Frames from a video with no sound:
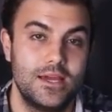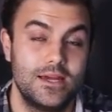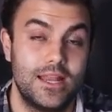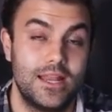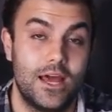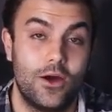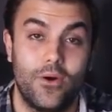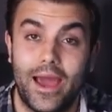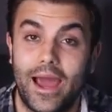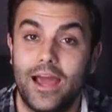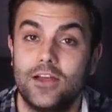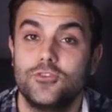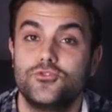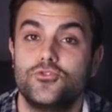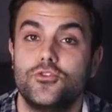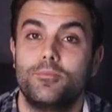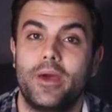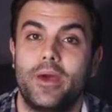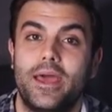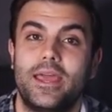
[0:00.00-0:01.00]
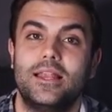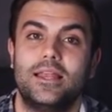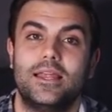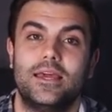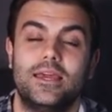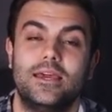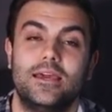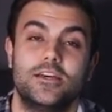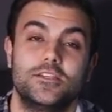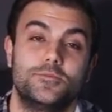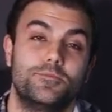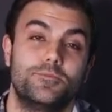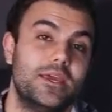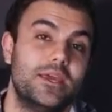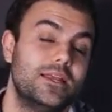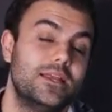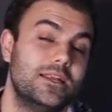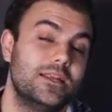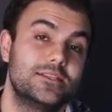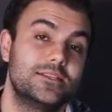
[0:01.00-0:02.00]
Now, Andrew Bailey has
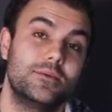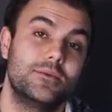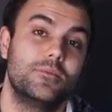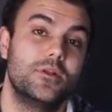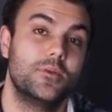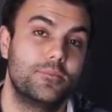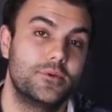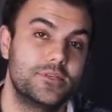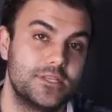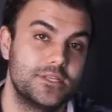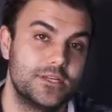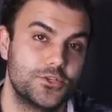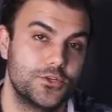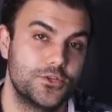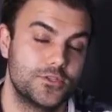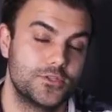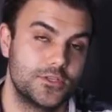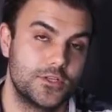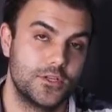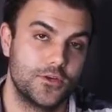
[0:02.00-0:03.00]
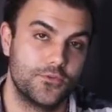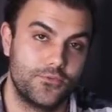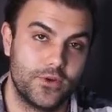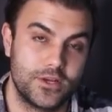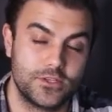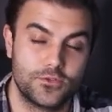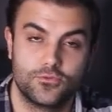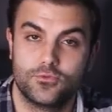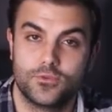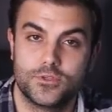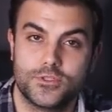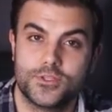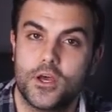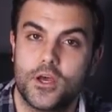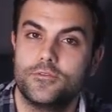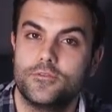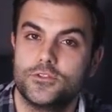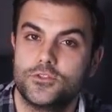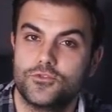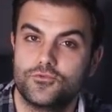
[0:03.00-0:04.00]
been in a similar position to the Federal
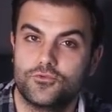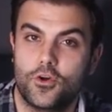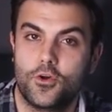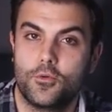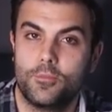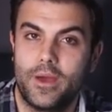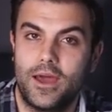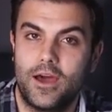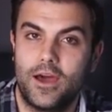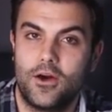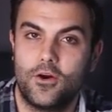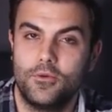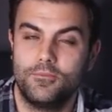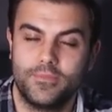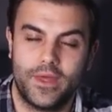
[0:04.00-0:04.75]
Reserve's Jerome Powell,